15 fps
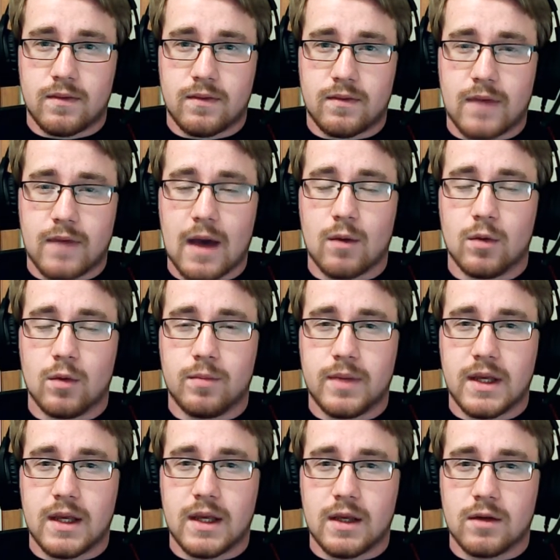That would
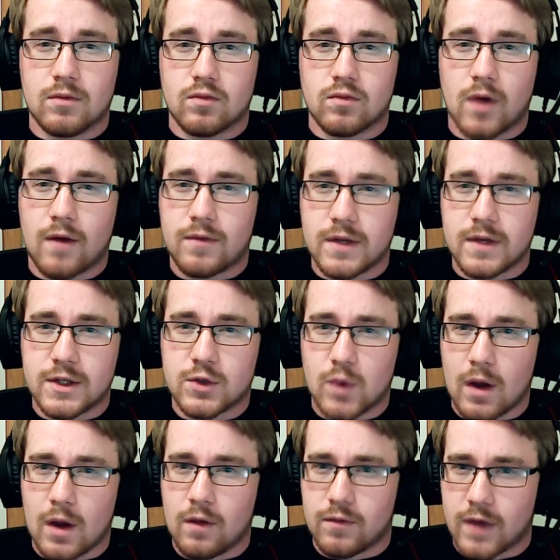be roughly
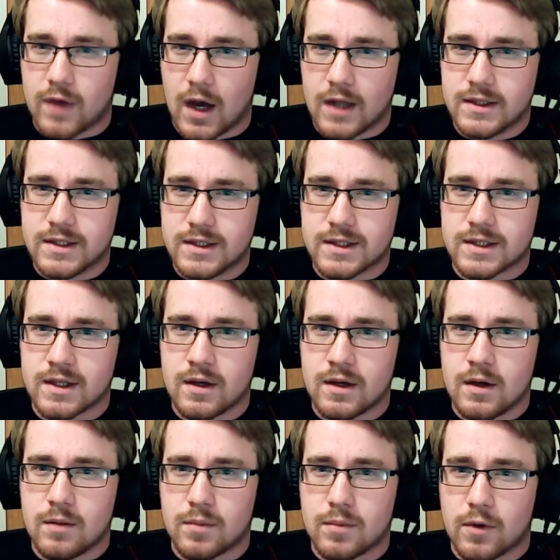12 guns
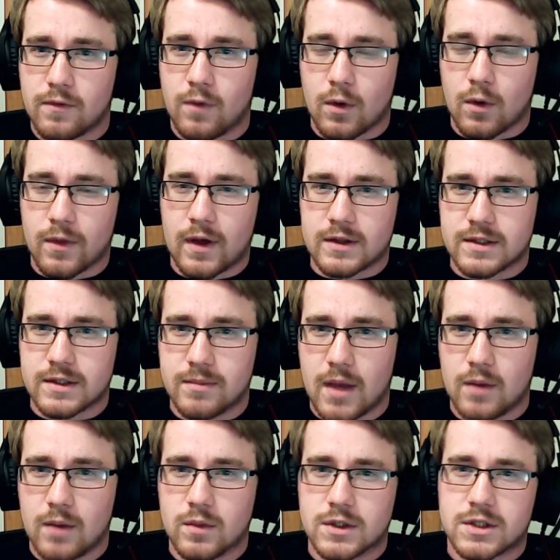per 4,000
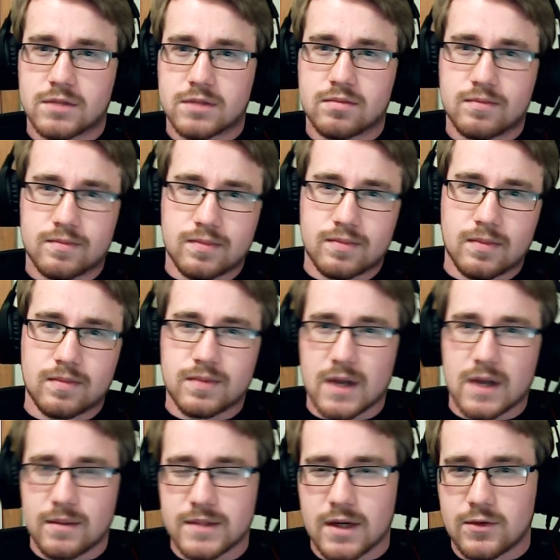men, which
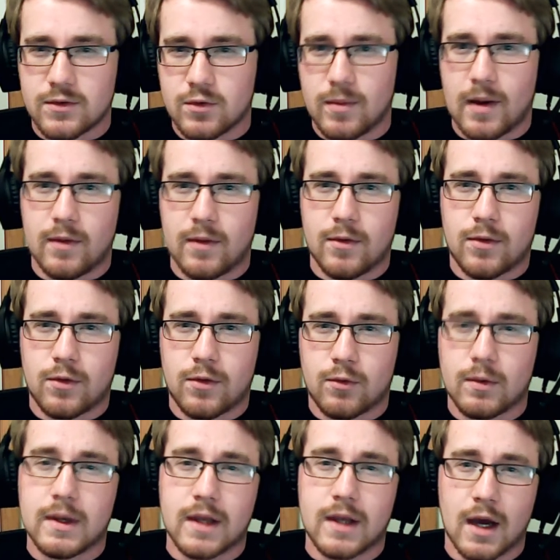comes out to about
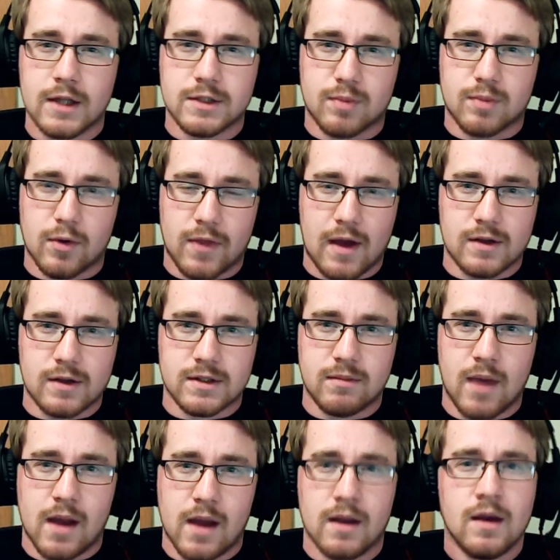3 guns per 1,000
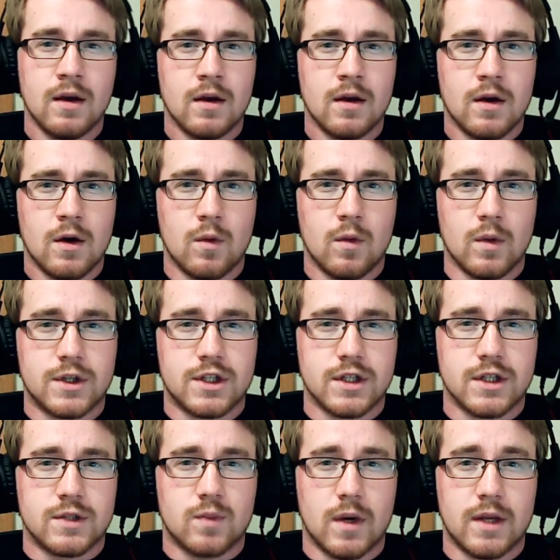men, which
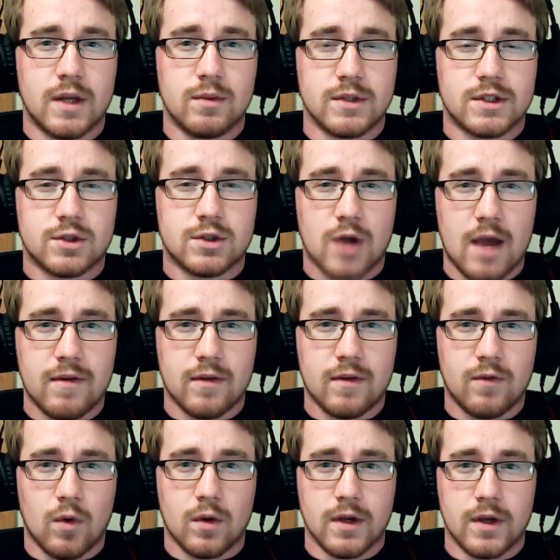is what he was striving
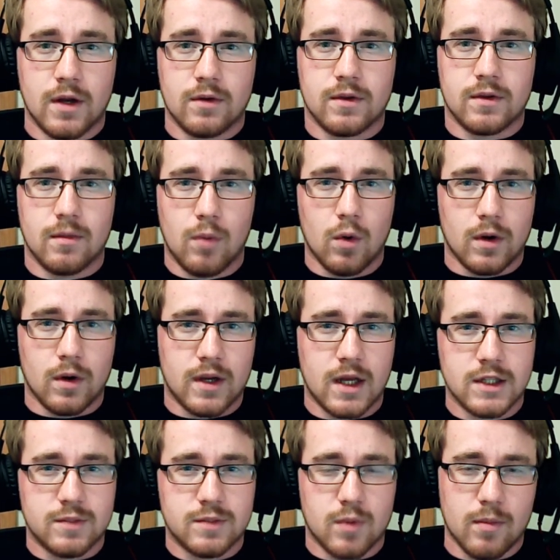for. The more
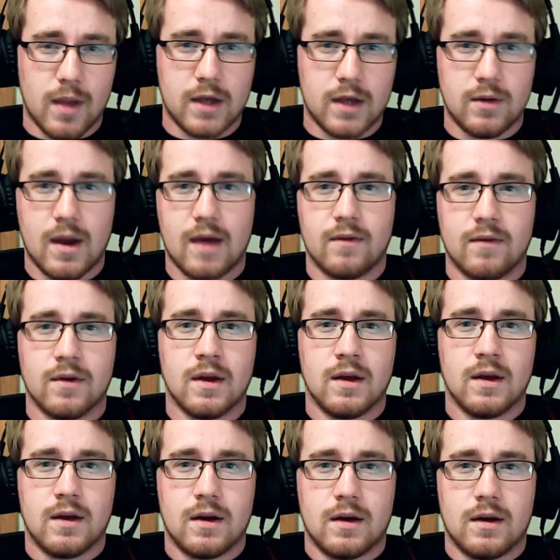guns per men you have,
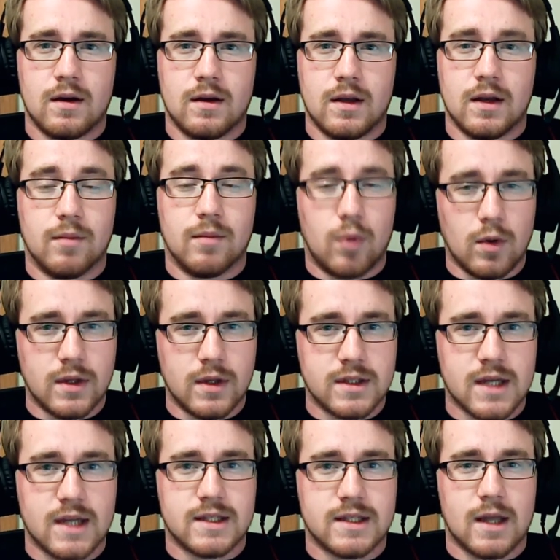in Napoleon's
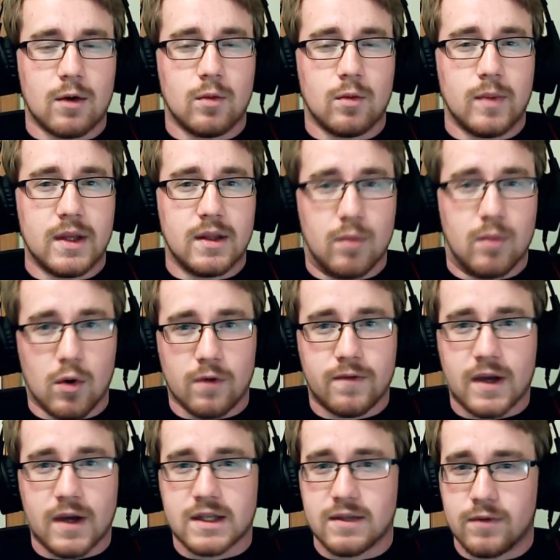eyes, that would mean the more
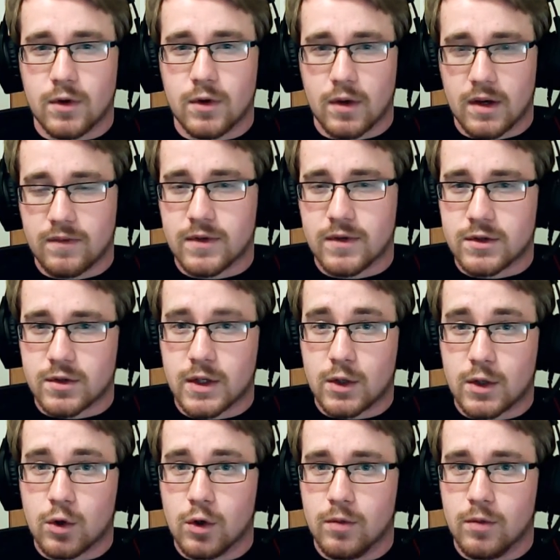effective your infantry
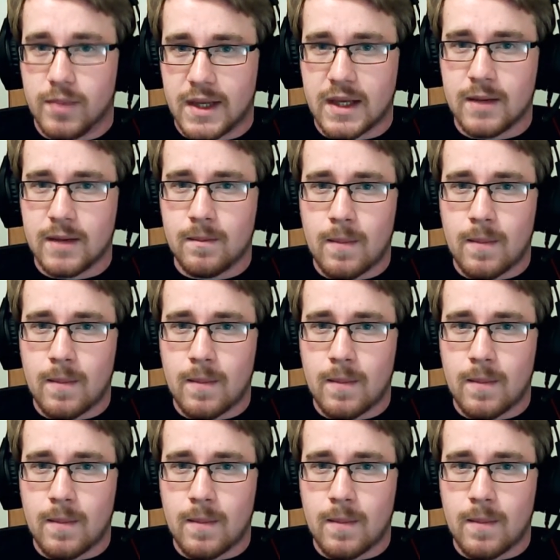could be.